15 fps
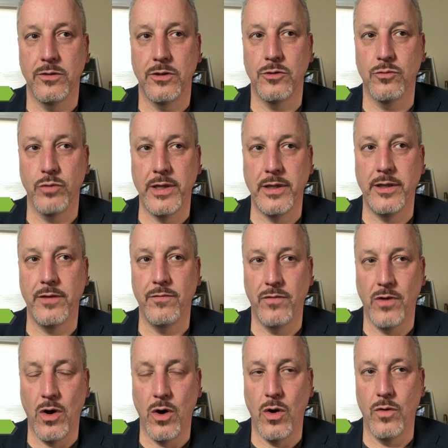is really
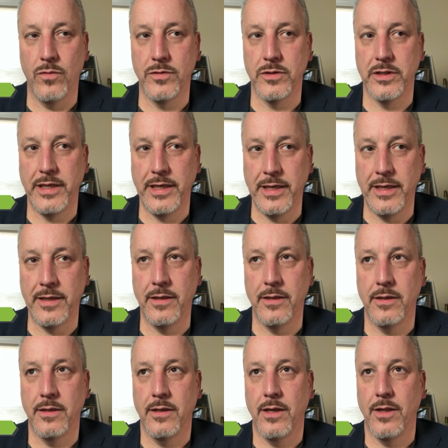involved in
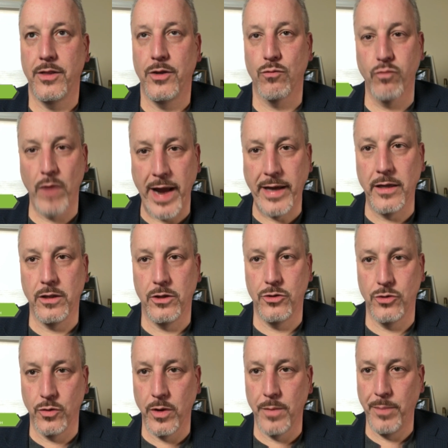the
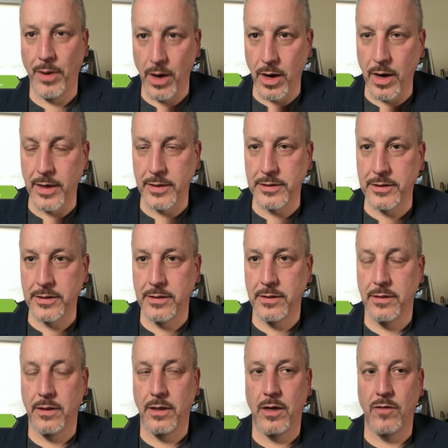regulatory part
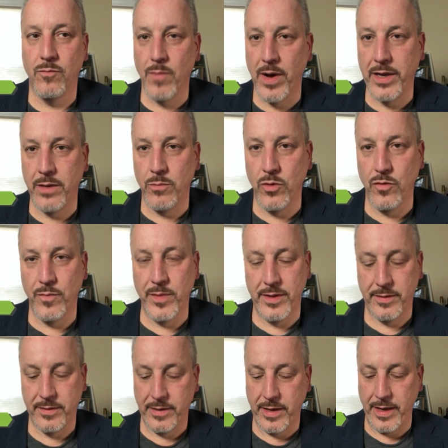of money
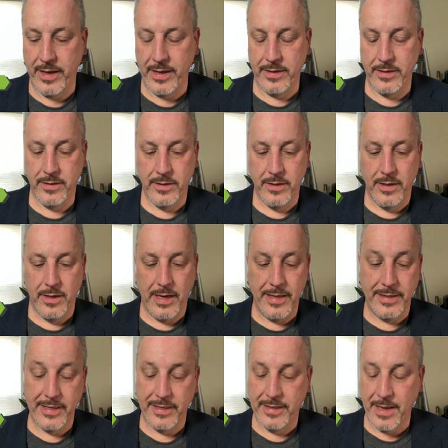movement. And I
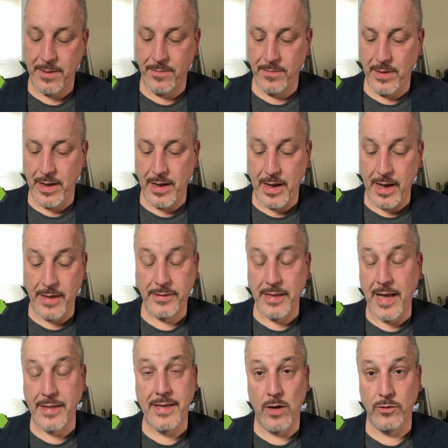think that I
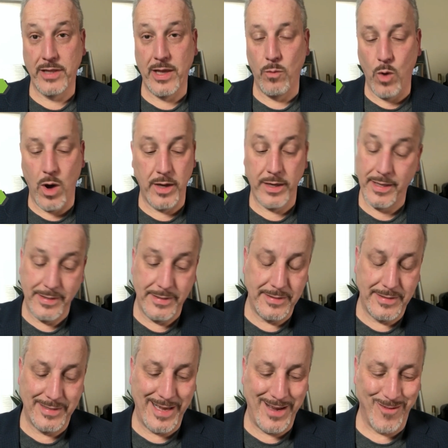doubt they won. I didn't
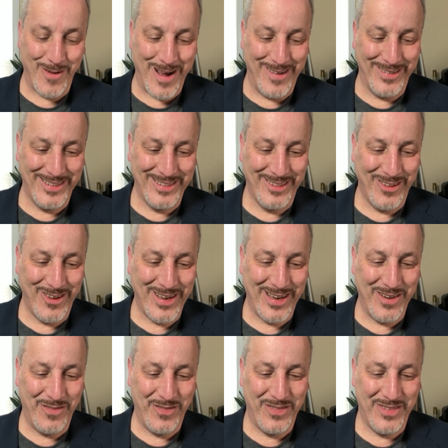stay around long
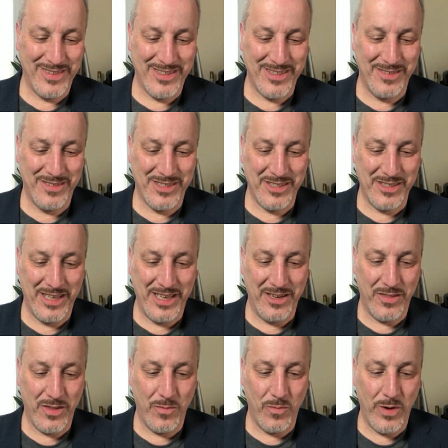enough to hear
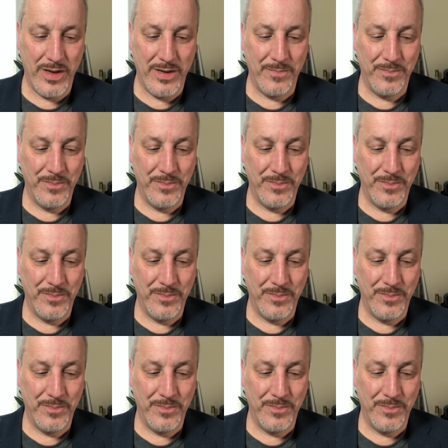them win.